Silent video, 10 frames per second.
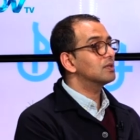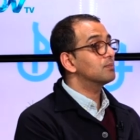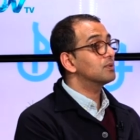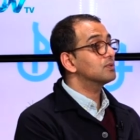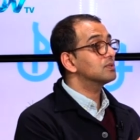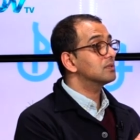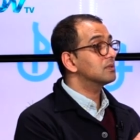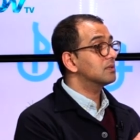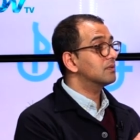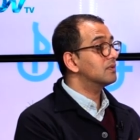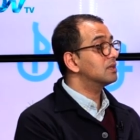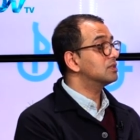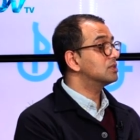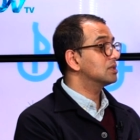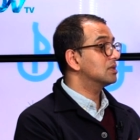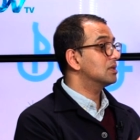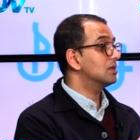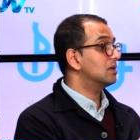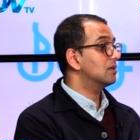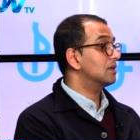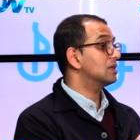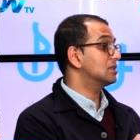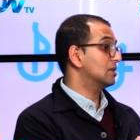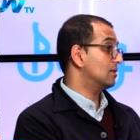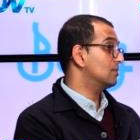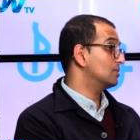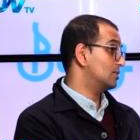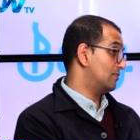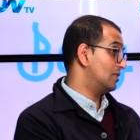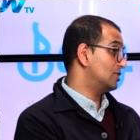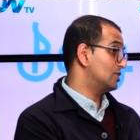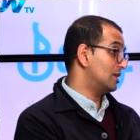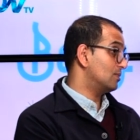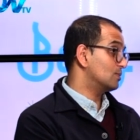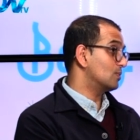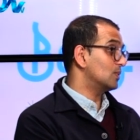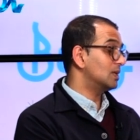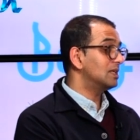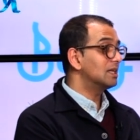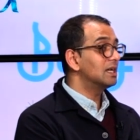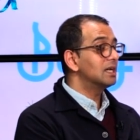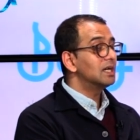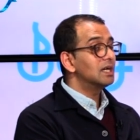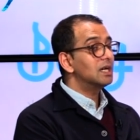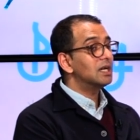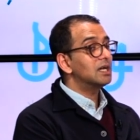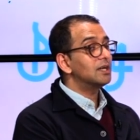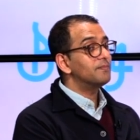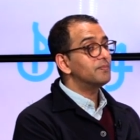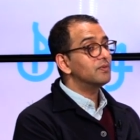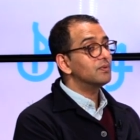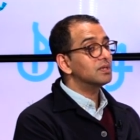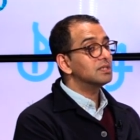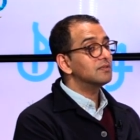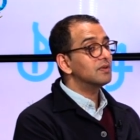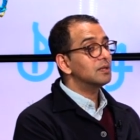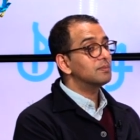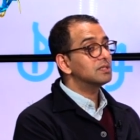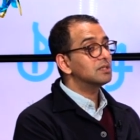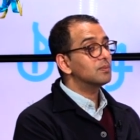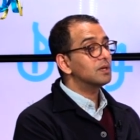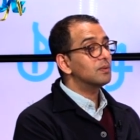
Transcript: approach the village of Khazirgaon, which is a village that I was born in, if we can develop it in a way